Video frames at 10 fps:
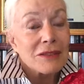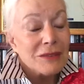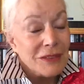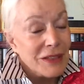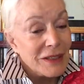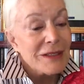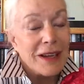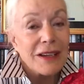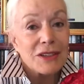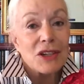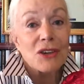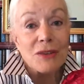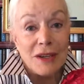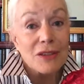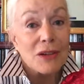we did take it to court.
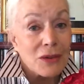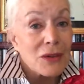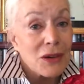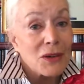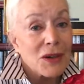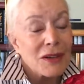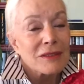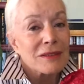We had to go to court